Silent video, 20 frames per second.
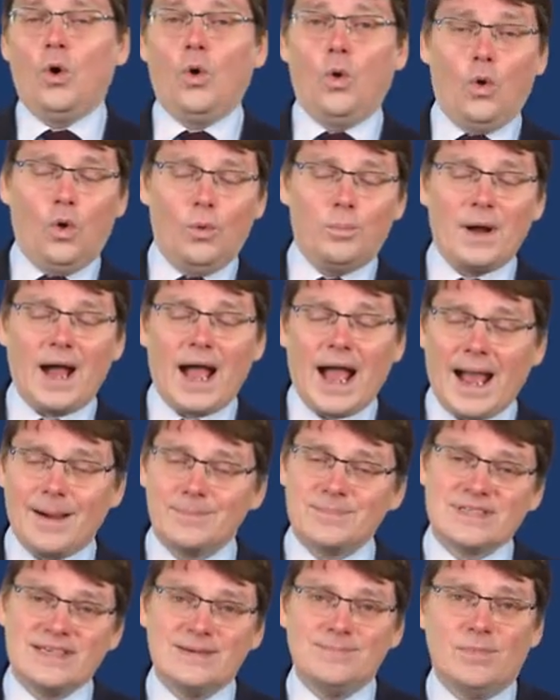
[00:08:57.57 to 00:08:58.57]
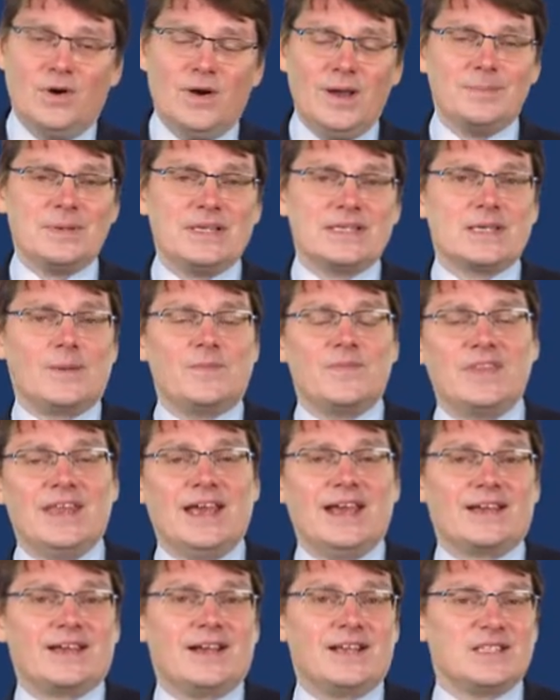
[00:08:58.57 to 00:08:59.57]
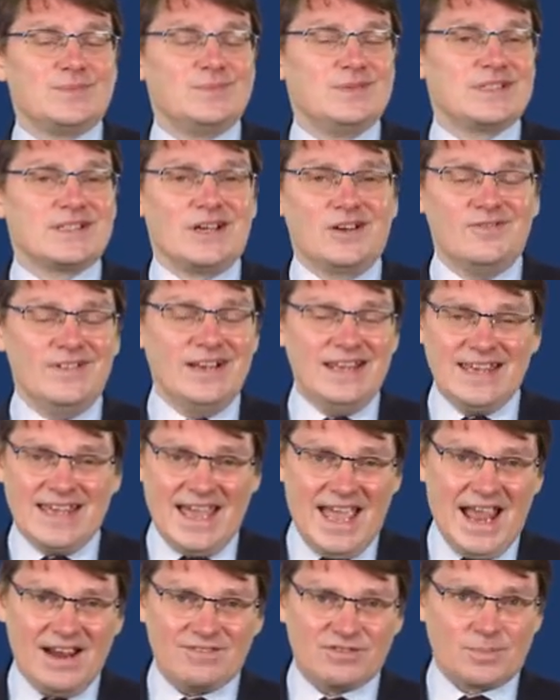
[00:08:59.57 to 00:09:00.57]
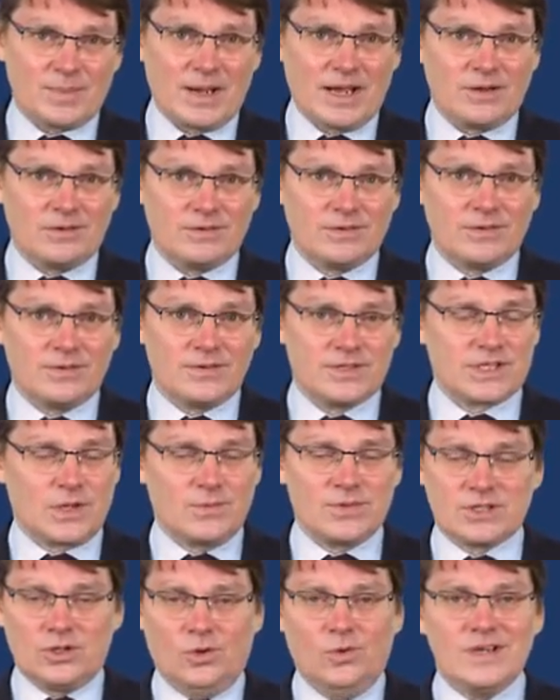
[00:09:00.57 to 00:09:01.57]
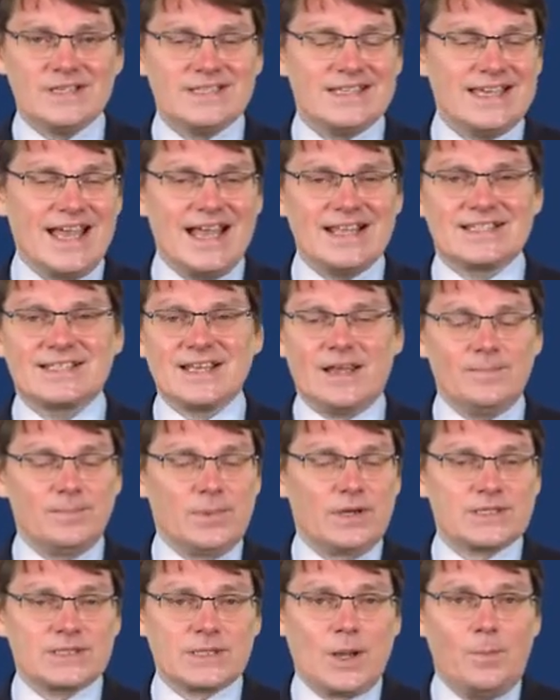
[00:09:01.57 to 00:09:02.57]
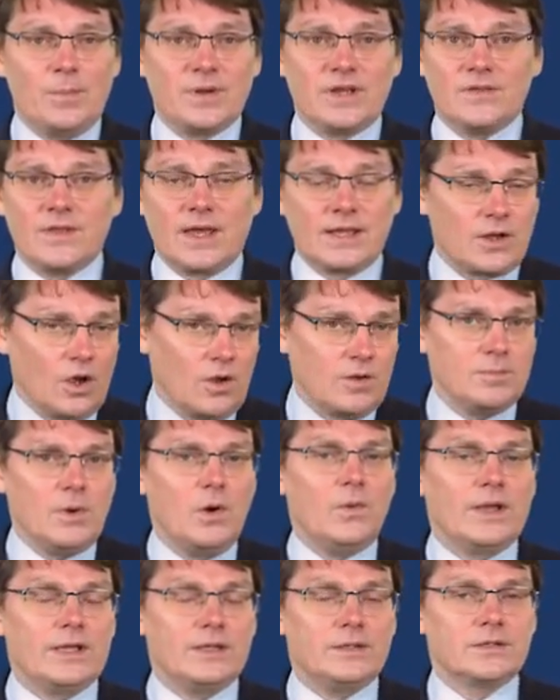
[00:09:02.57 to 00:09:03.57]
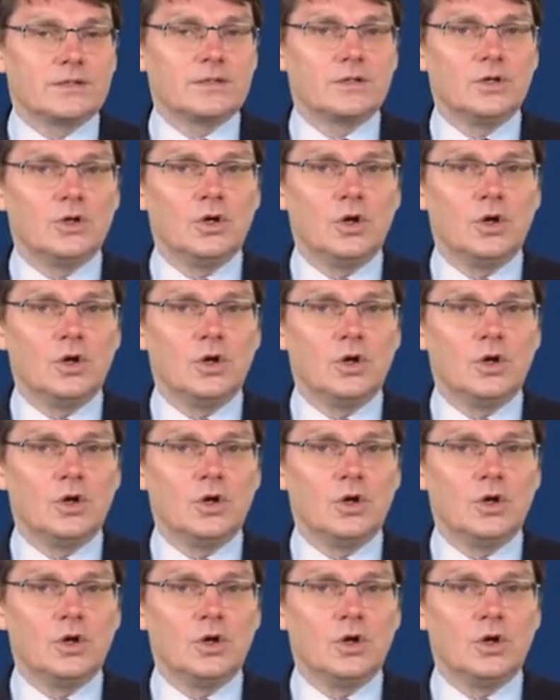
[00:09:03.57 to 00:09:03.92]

Or perhaps it might be something that our customers don't really care about, and so as long as it gets done by somebody, they don't mind.